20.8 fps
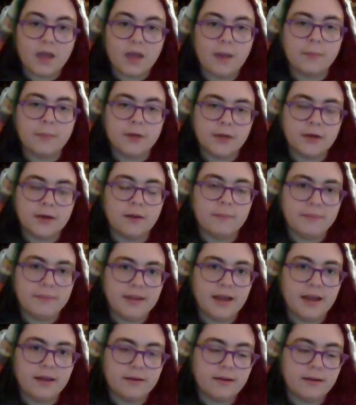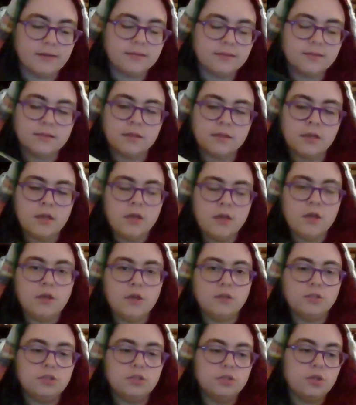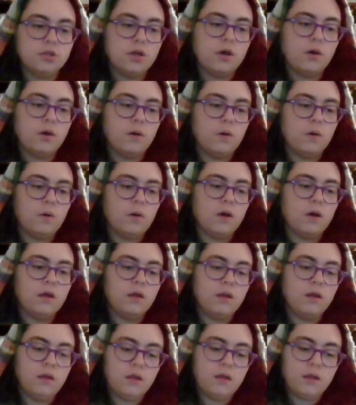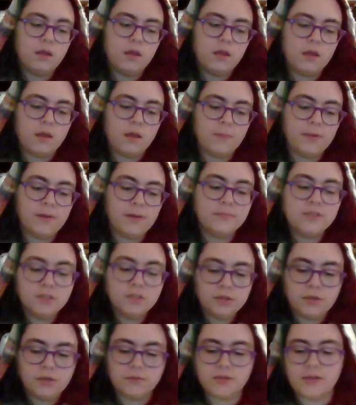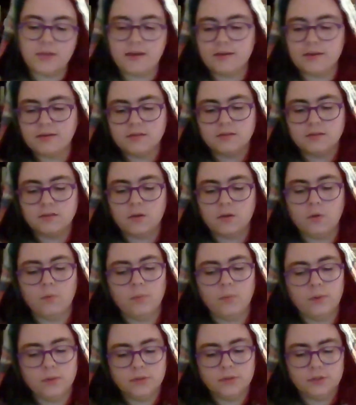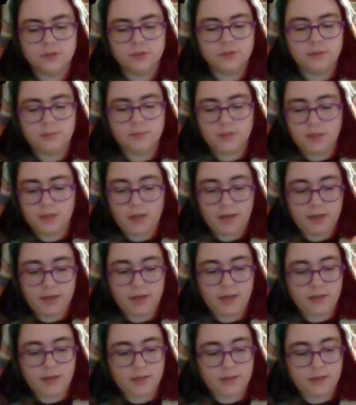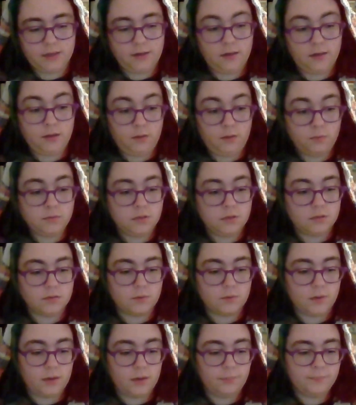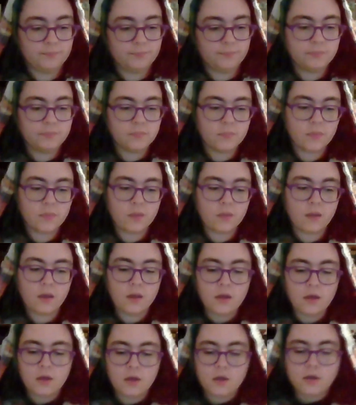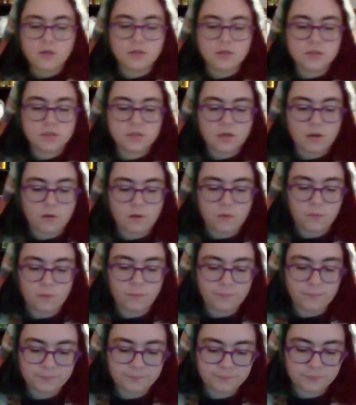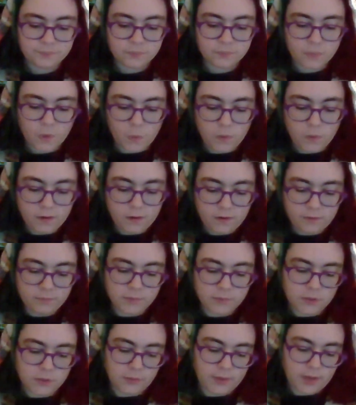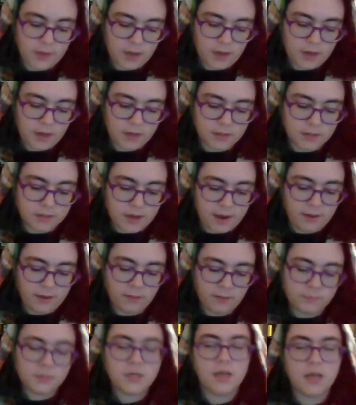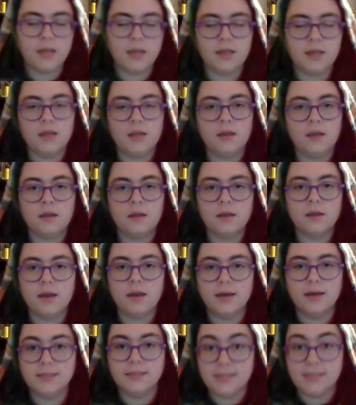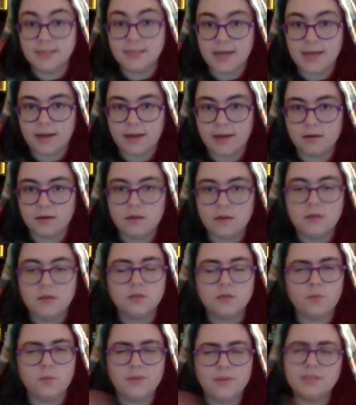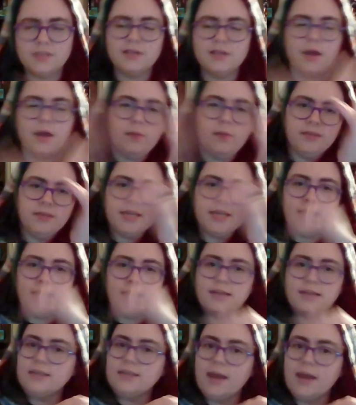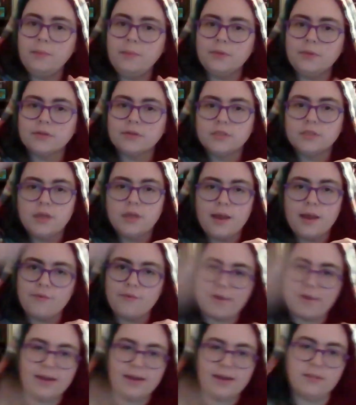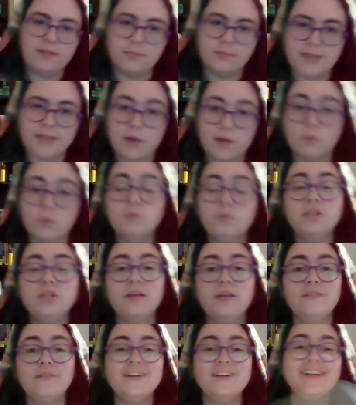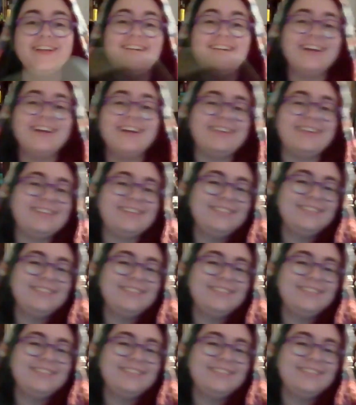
I'm gonna be honest. So, but I'm still using it because it's a whole bullet journal. Like I can use this, okay? So, what I am doing is I am taking a D10. So basically, I'll be taking 10 books and writing them down, which I have already done.